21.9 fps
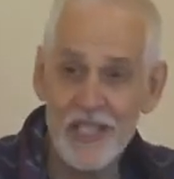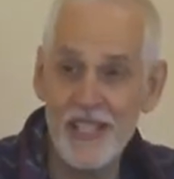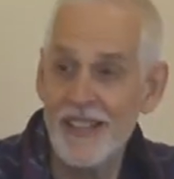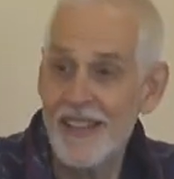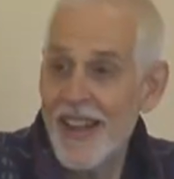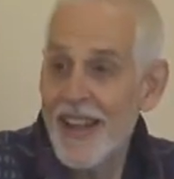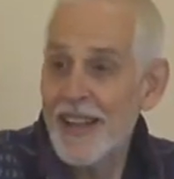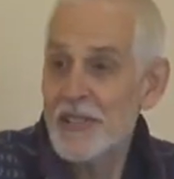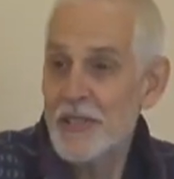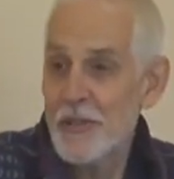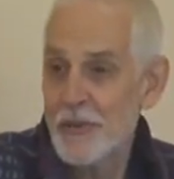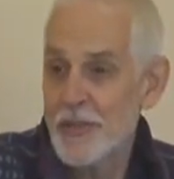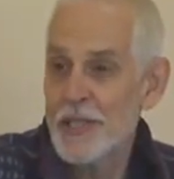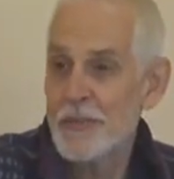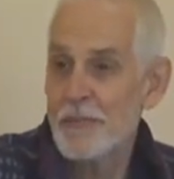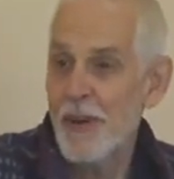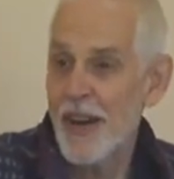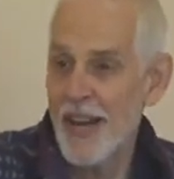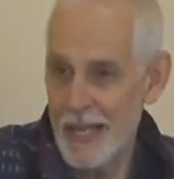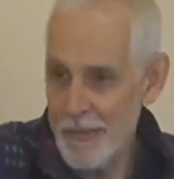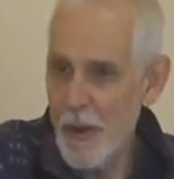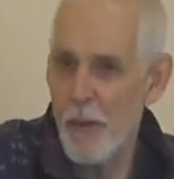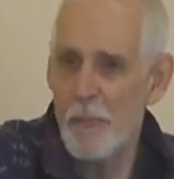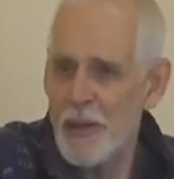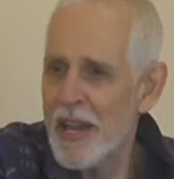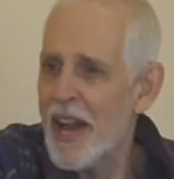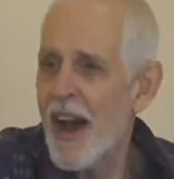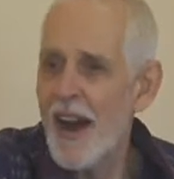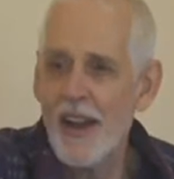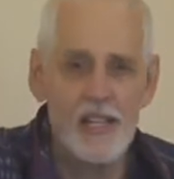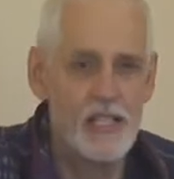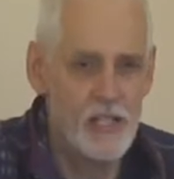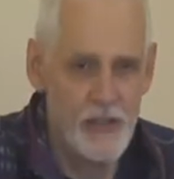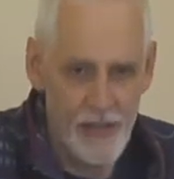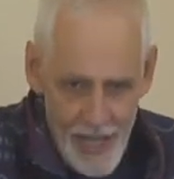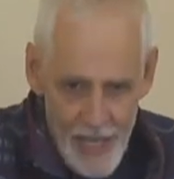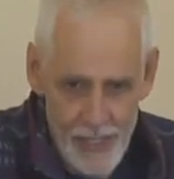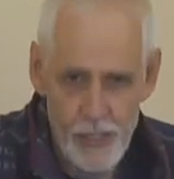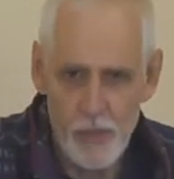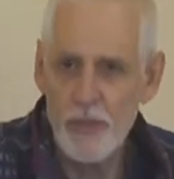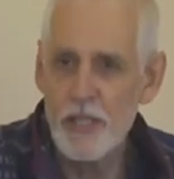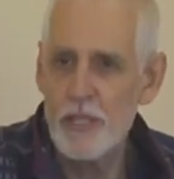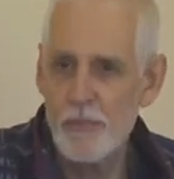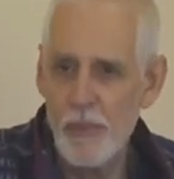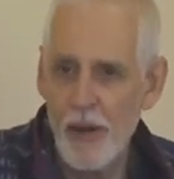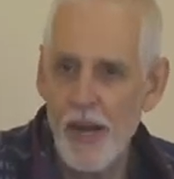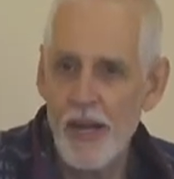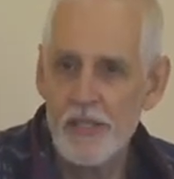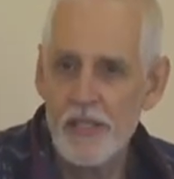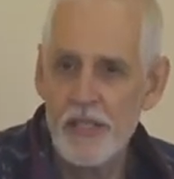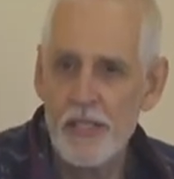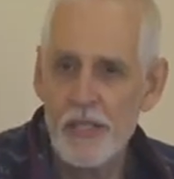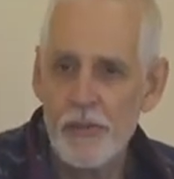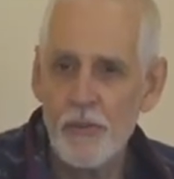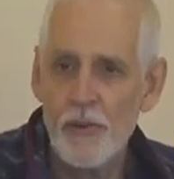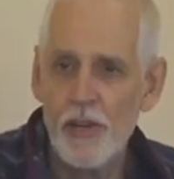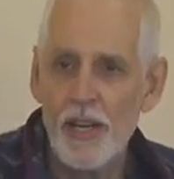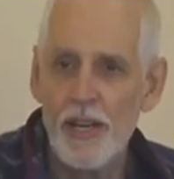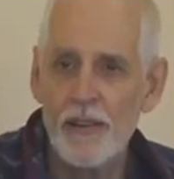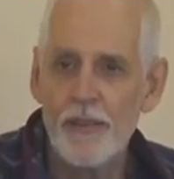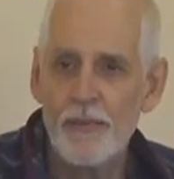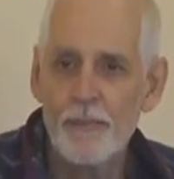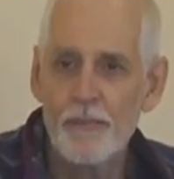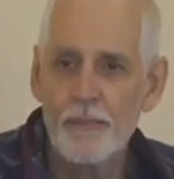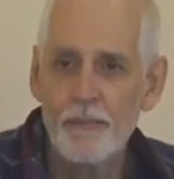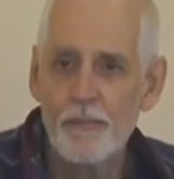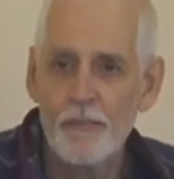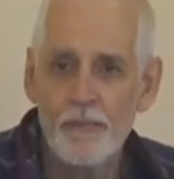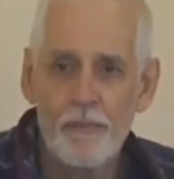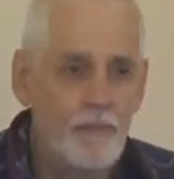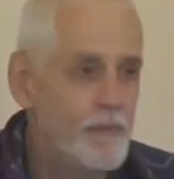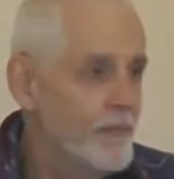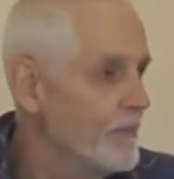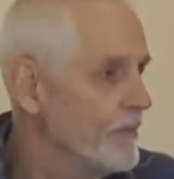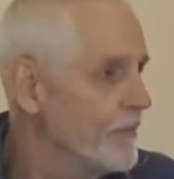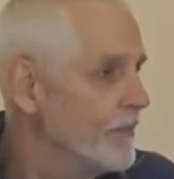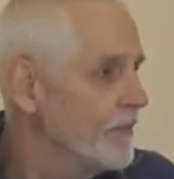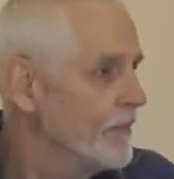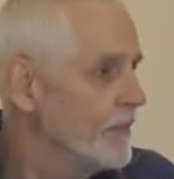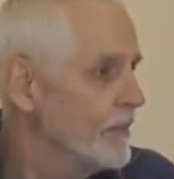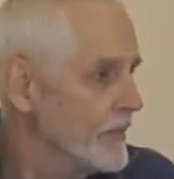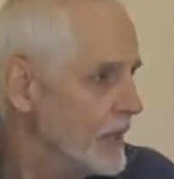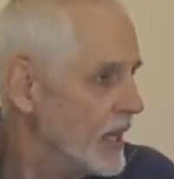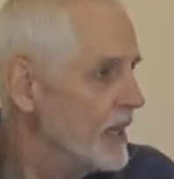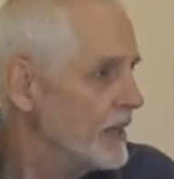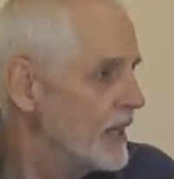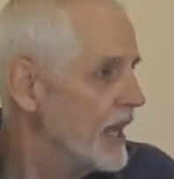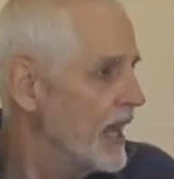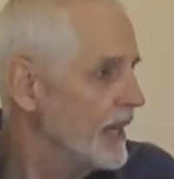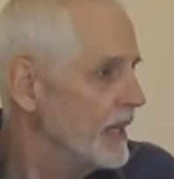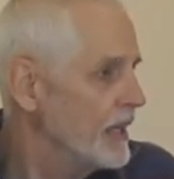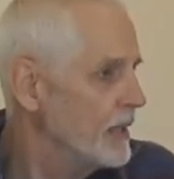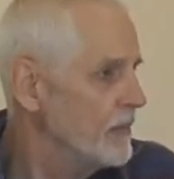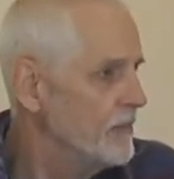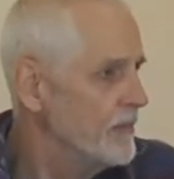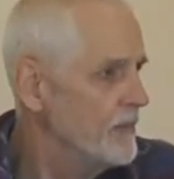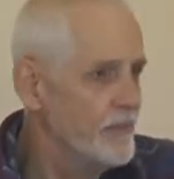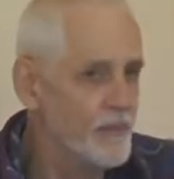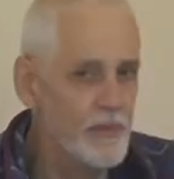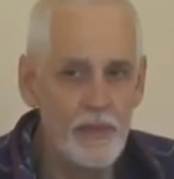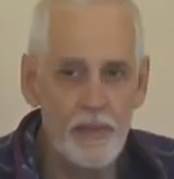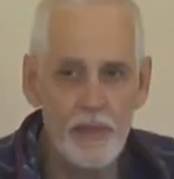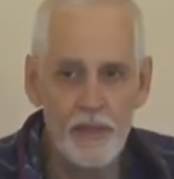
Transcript: the natural response? Come on, be honest. The natural response is what? Thank you. Yeah, thank him.